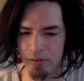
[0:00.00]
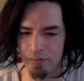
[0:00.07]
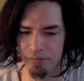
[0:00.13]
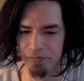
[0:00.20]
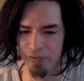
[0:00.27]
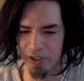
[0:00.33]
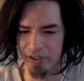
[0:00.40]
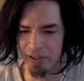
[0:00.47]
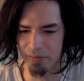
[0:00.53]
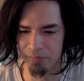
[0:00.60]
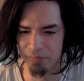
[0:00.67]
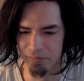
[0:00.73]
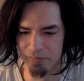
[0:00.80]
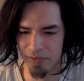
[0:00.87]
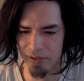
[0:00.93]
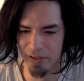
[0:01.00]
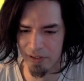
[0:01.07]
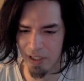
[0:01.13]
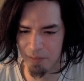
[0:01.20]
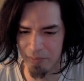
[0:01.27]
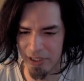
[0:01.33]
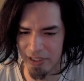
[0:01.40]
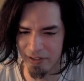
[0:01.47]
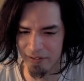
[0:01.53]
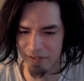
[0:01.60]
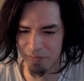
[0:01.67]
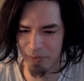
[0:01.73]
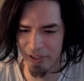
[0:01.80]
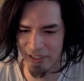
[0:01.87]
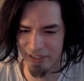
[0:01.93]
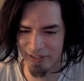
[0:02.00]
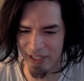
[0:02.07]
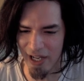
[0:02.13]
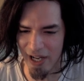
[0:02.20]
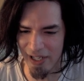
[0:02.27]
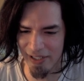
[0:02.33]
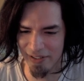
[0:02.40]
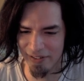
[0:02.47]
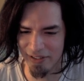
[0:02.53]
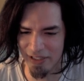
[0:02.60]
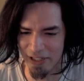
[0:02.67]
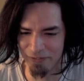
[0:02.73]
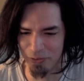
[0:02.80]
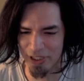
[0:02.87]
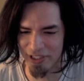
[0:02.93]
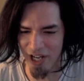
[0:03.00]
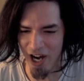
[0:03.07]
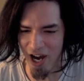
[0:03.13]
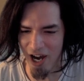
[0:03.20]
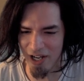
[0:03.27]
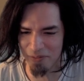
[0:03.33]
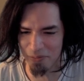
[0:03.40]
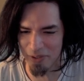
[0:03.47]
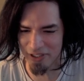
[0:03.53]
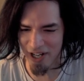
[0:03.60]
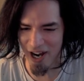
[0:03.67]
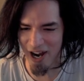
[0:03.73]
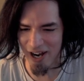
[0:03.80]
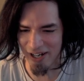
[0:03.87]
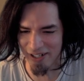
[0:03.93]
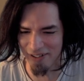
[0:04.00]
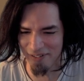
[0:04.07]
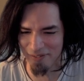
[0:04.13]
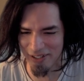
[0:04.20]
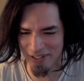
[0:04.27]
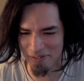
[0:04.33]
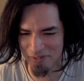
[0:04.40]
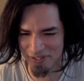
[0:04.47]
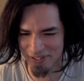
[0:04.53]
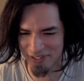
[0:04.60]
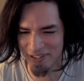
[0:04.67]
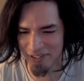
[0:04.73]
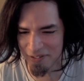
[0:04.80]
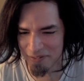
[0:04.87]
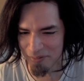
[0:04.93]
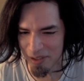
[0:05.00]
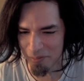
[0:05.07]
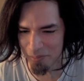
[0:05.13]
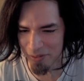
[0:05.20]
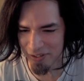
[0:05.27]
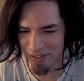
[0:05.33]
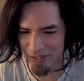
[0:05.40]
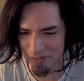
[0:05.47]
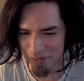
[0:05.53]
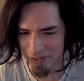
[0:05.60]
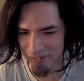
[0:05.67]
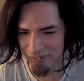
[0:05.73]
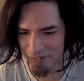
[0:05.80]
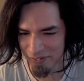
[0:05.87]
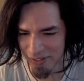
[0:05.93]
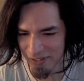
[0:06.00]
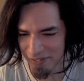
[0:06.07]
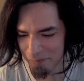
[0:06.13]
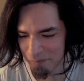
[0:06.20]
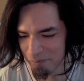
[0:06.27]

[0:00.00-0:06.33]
Fuck it. I mean, we're gonna die. If we die, we die. I mean, I'm just gonna use my ability, whatever, right?